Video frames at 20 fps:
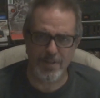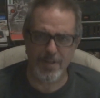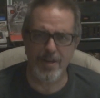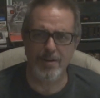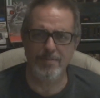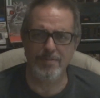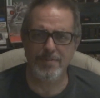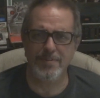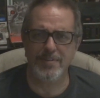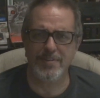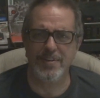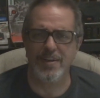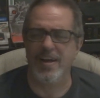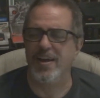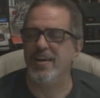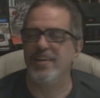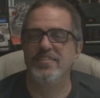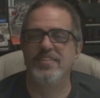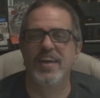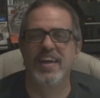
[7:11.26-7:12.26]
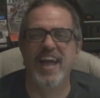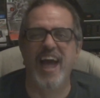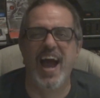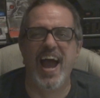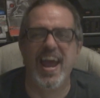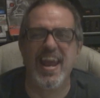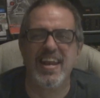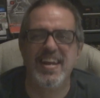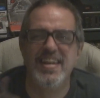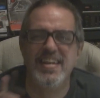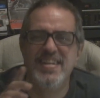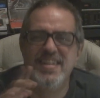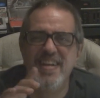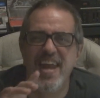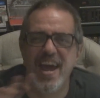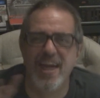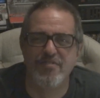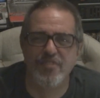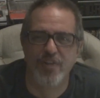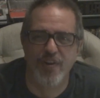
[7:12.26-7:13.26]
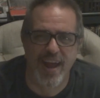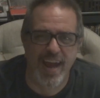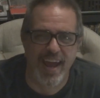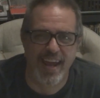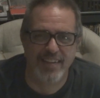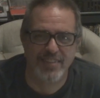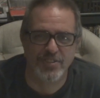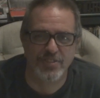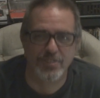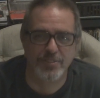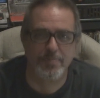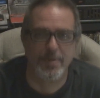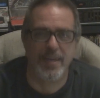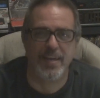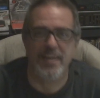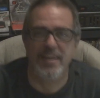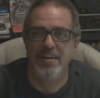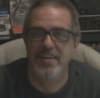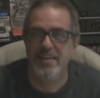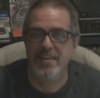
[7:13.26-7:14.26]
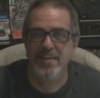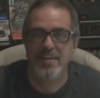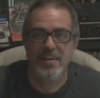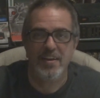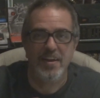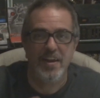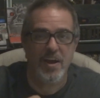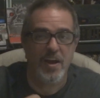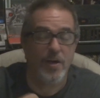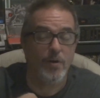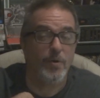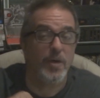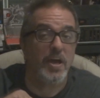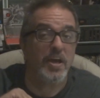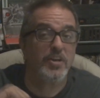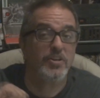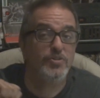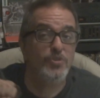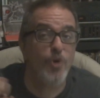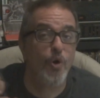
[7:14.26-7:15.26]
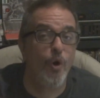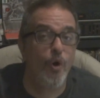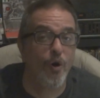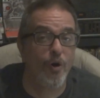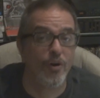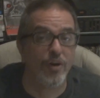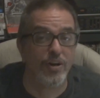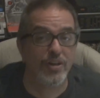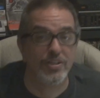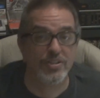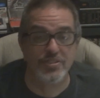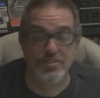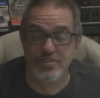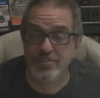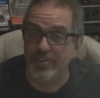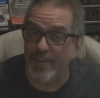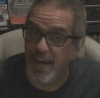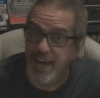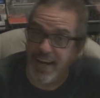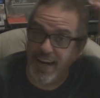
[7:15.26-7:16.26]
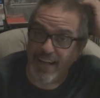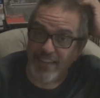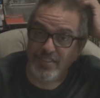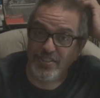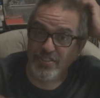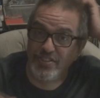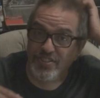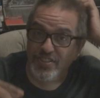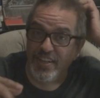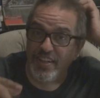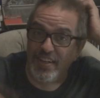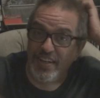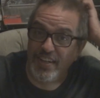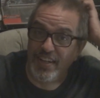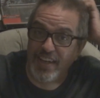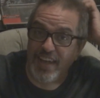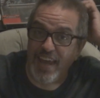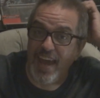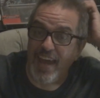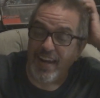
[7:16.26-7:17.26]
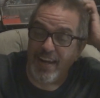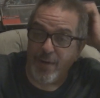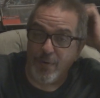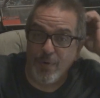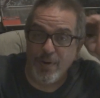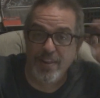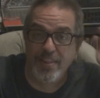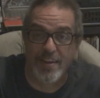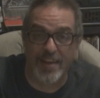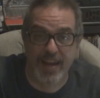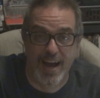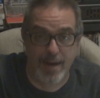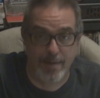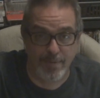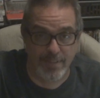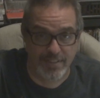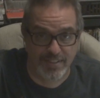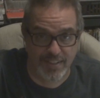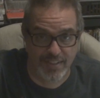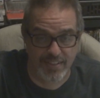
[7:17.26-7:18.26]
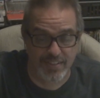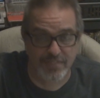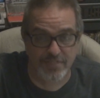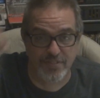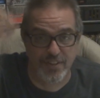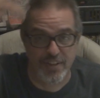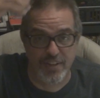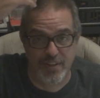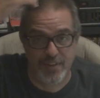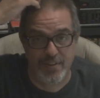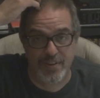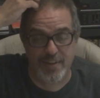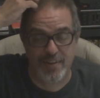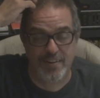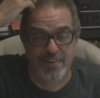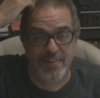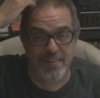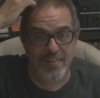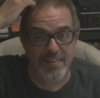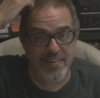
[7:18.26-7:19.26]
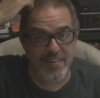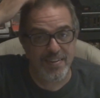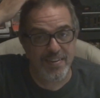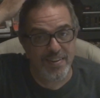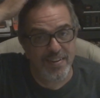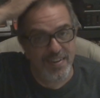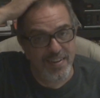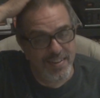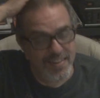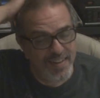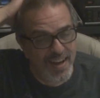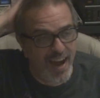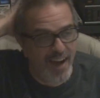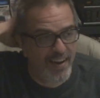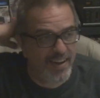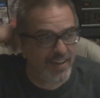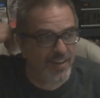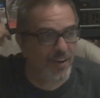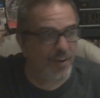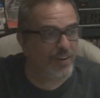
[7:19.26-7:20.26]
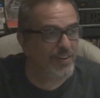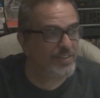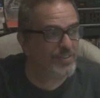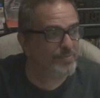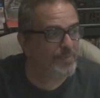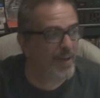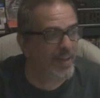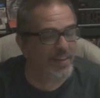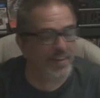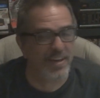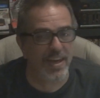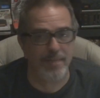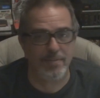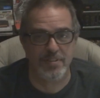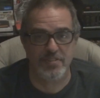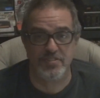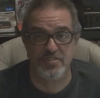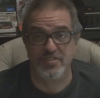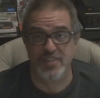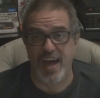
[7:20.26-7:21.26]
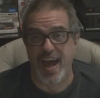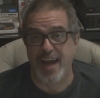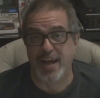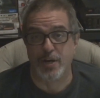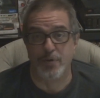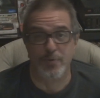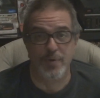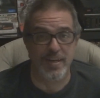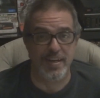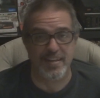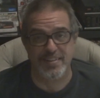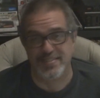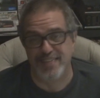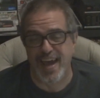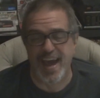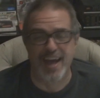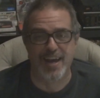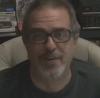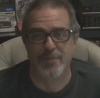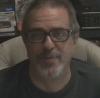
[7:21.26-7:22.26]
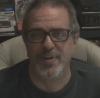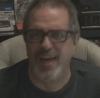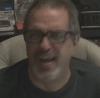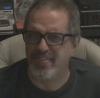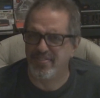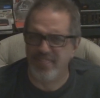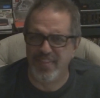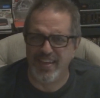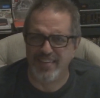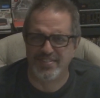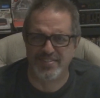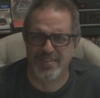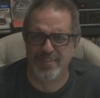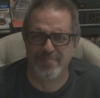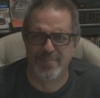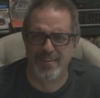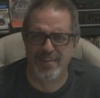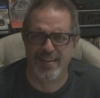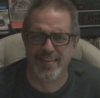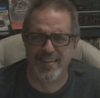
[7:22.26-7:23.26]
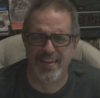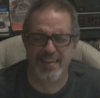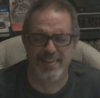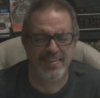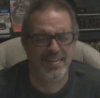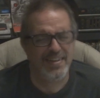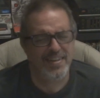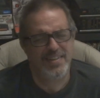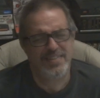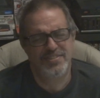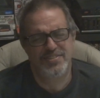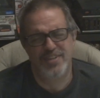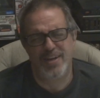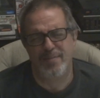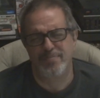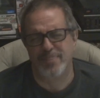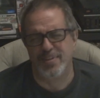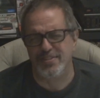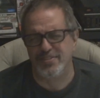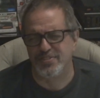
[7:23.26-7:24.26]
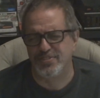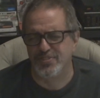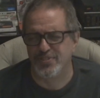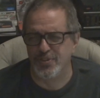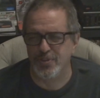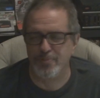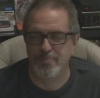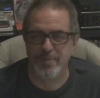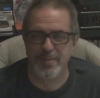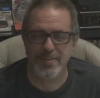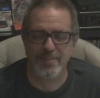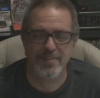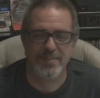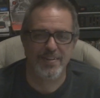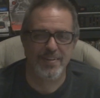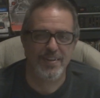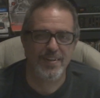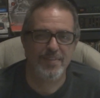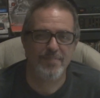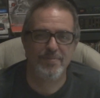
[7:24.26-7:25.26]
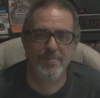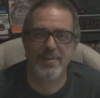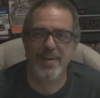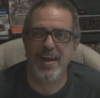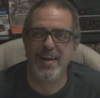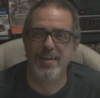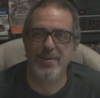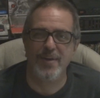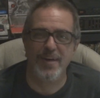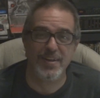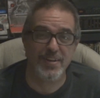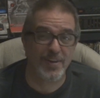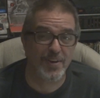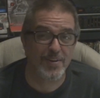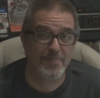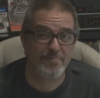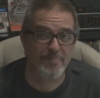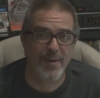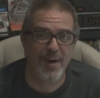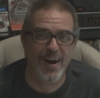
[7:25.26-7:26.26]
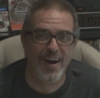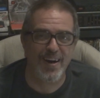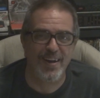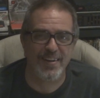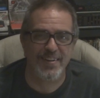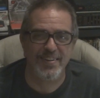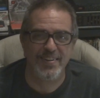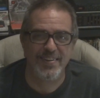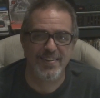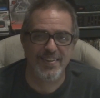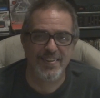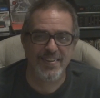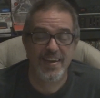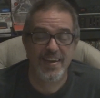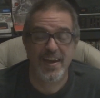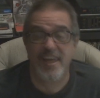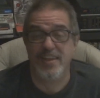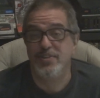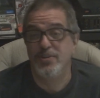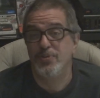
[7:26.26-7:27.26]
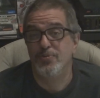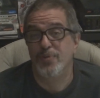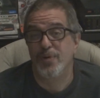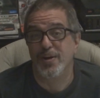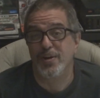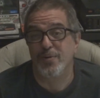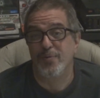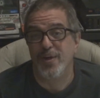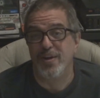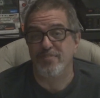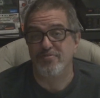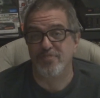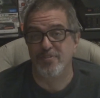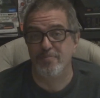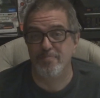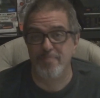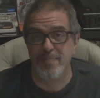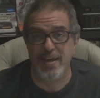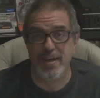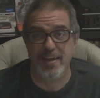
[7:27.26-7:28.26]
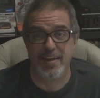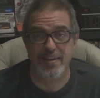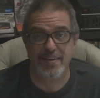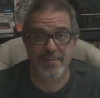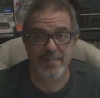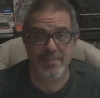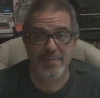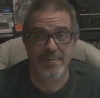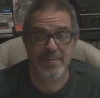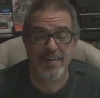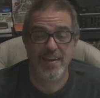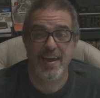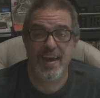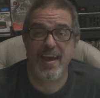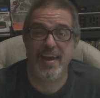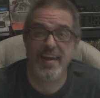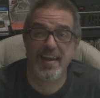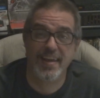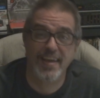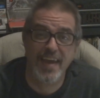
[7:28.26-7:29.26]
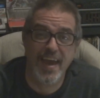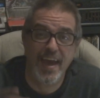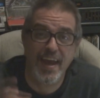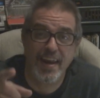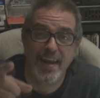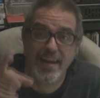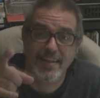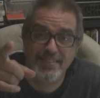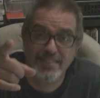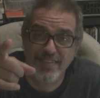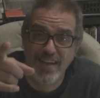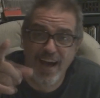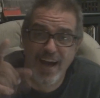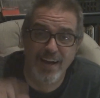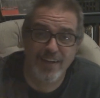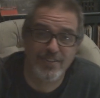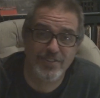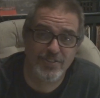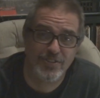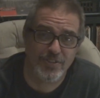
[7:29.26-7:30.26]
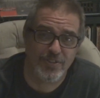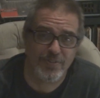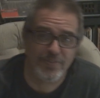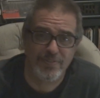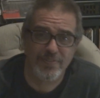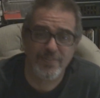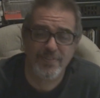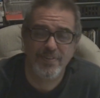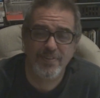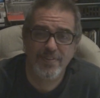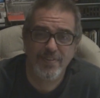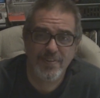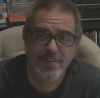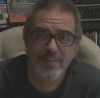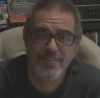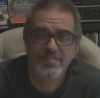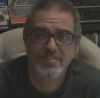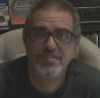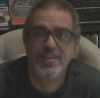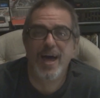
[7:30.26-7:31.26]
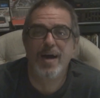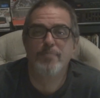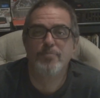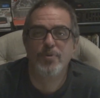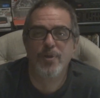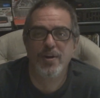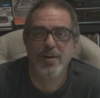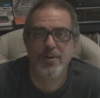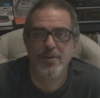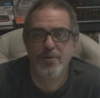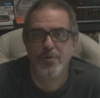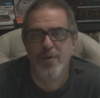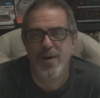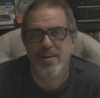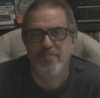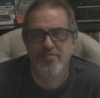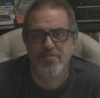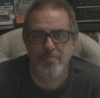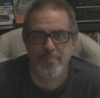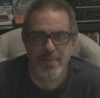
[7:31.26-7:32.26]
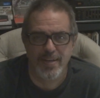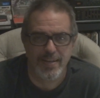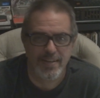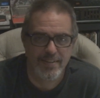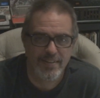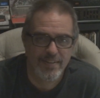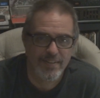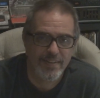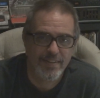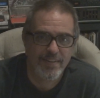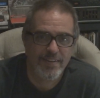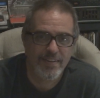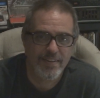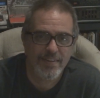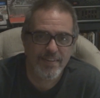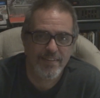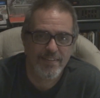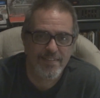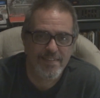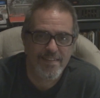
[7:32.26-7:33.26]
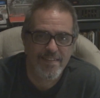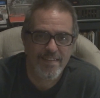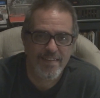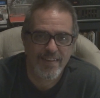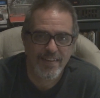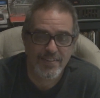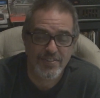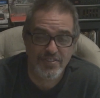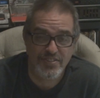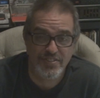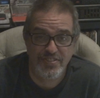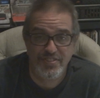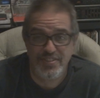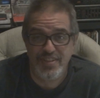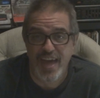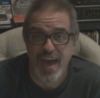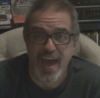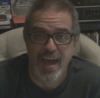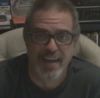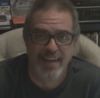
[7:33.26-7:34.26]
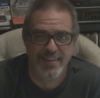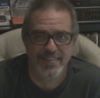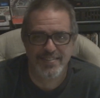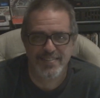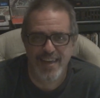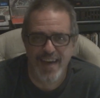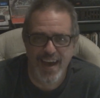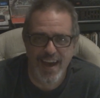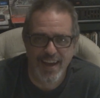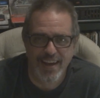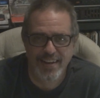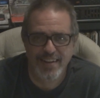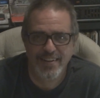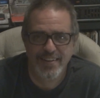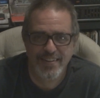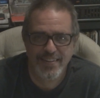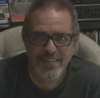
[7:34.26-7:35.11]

Come. The guy never answers me, ignores, and I just did it again on one of the comments on this video here. Now he goes by the name of Zachary Attackery, I think, something like that. Something stupid. But anyway, you're a pud, and you run away from me. And again, I challenge you. Stop running away from me, Zack Attack.